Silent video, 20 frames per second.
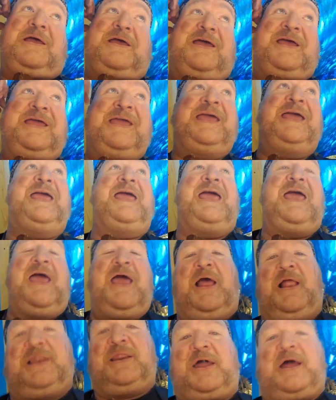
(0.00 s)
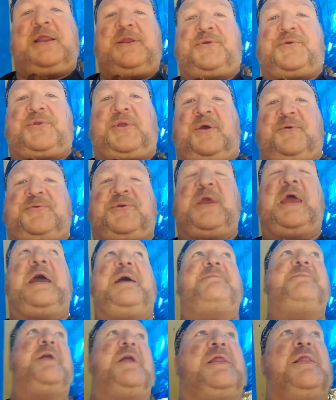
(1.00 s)
a lot of stuff's
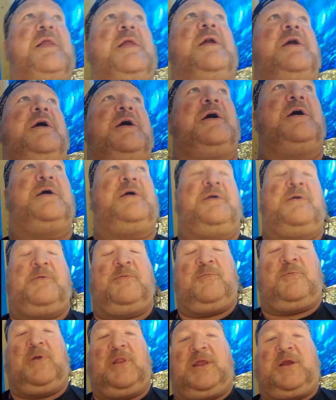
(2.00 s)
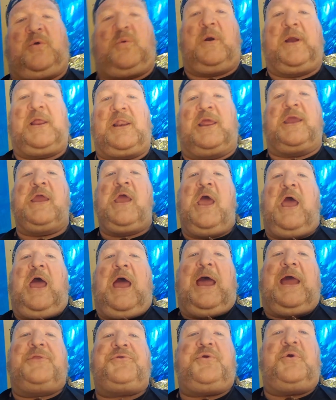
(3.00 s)
happening uh, really quickly.
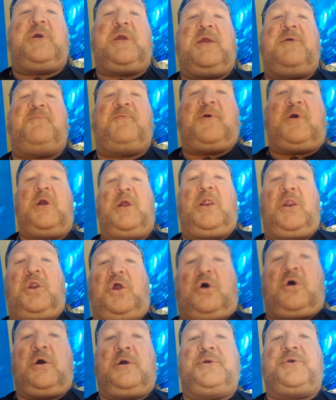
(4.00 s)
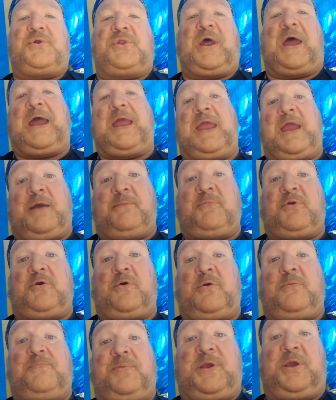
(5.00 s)
I took a very large
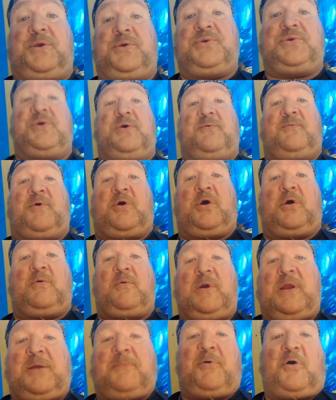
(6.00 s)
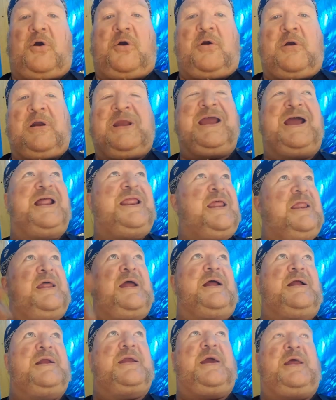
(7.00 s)
diameter piece of uh, rebar, cut it
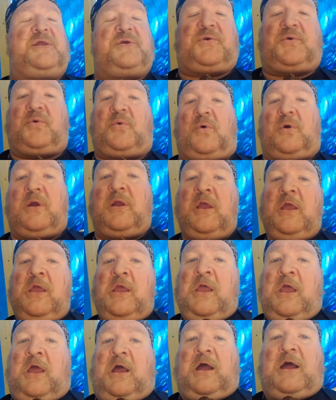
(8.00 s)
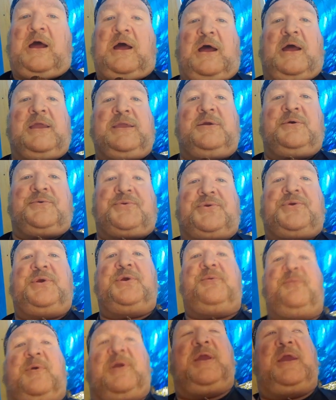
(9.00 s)
down kind of short. Uh, you'll
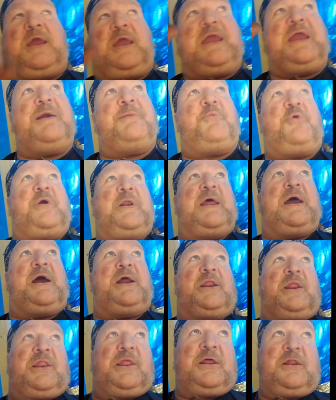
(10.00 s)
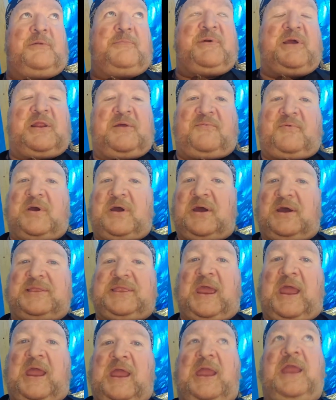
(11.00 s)
see me hammering out a little bit of a, a
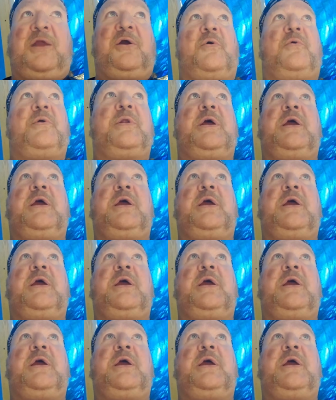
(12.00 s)
tang on